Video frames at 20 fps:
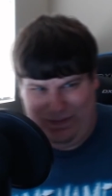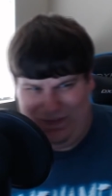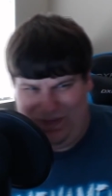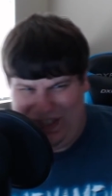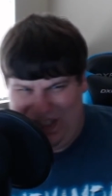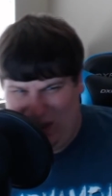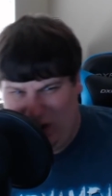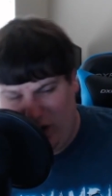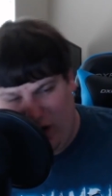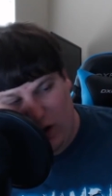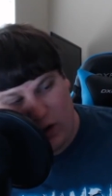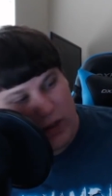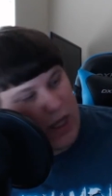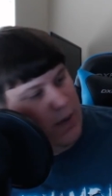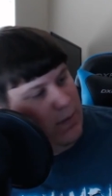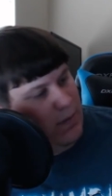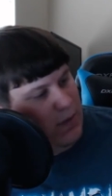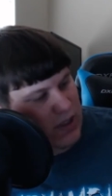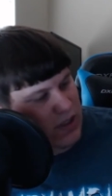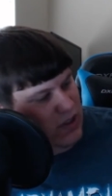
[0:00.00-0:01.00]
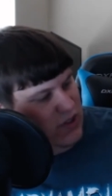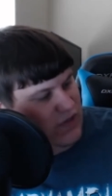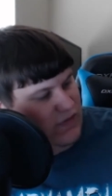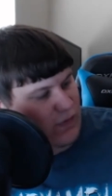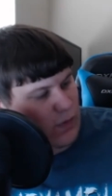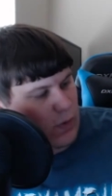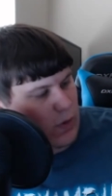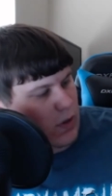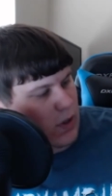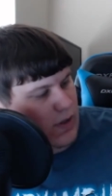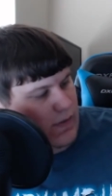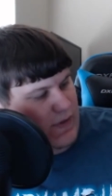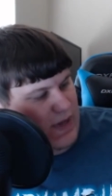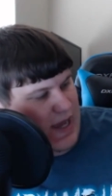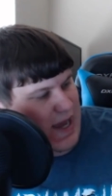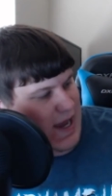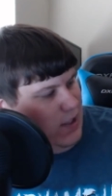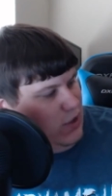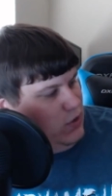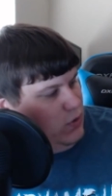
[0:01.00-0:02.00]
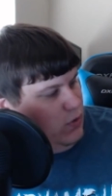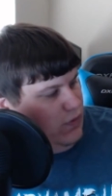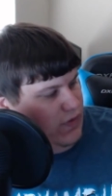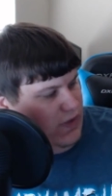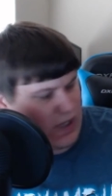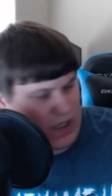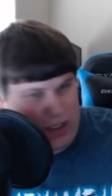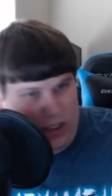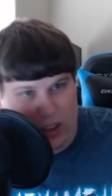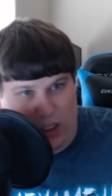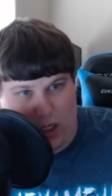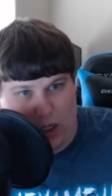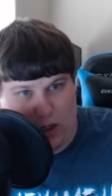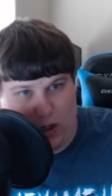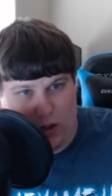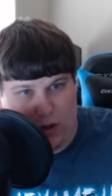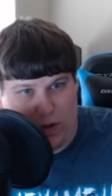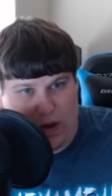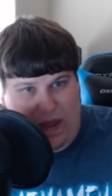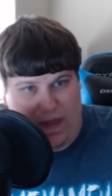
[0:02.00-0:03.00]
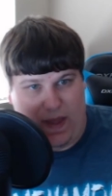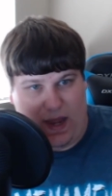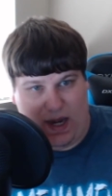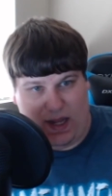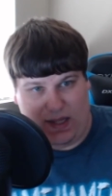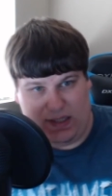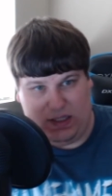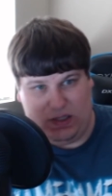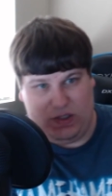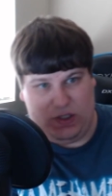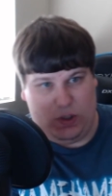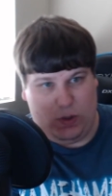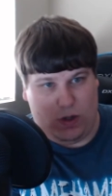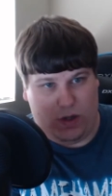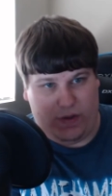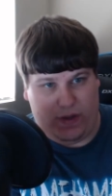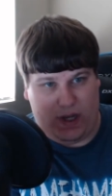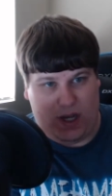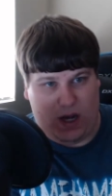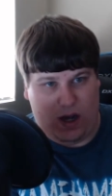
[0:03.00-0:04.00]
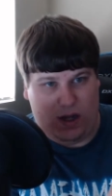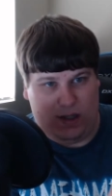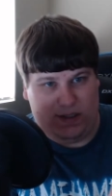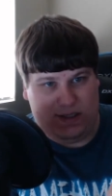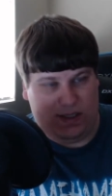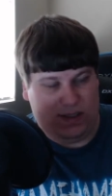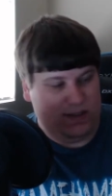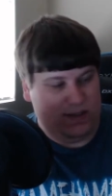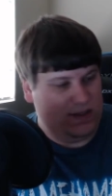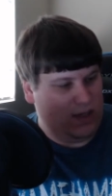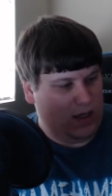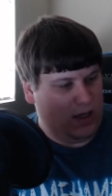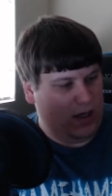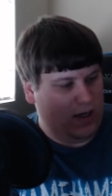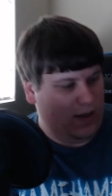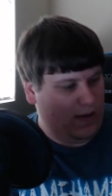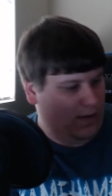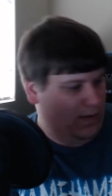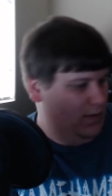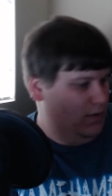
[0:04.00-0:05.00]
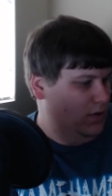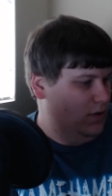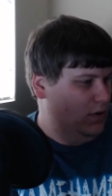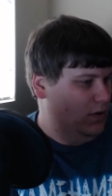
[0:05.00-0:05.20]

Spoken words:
serial numbers for the actual thing go, and then it tells you all the contents on